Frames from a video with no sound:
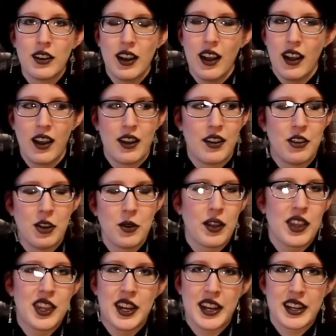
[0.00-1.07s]
I don't know what
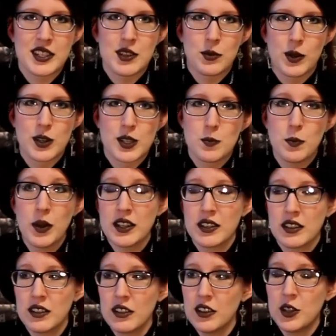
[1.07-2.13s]
that accent was, but
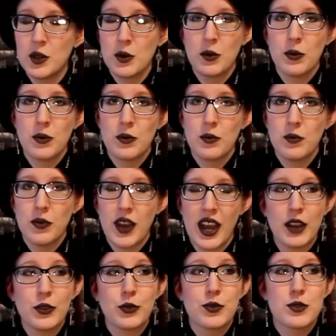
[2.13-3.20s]
you
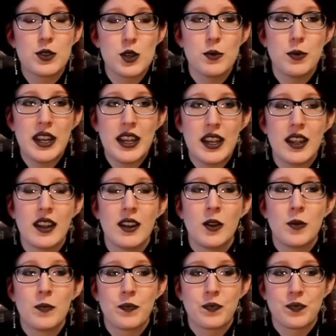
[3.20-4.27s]
have to be
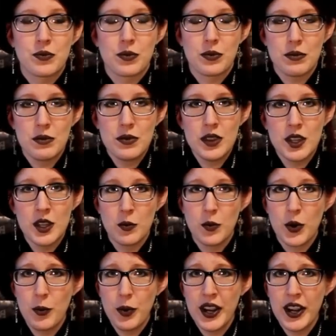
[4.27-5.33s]

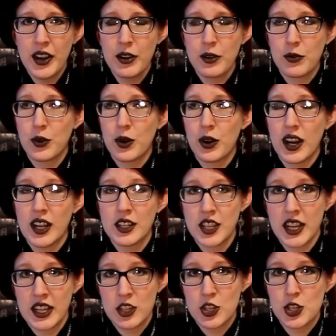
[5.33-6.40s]
prepared for
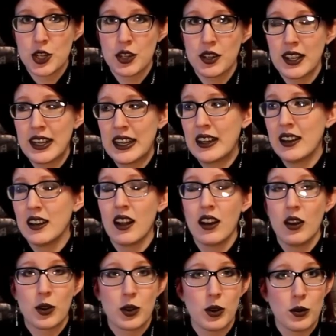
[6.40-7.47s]
attention in a
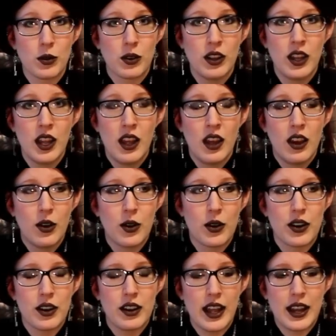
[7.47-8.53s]
local
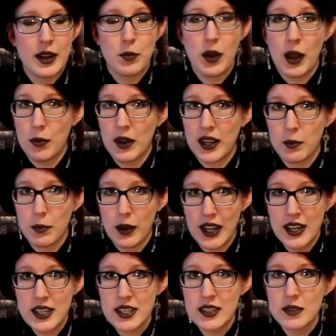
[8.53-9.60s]
or at a public
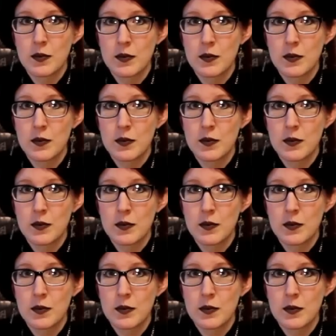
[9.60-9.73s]
place.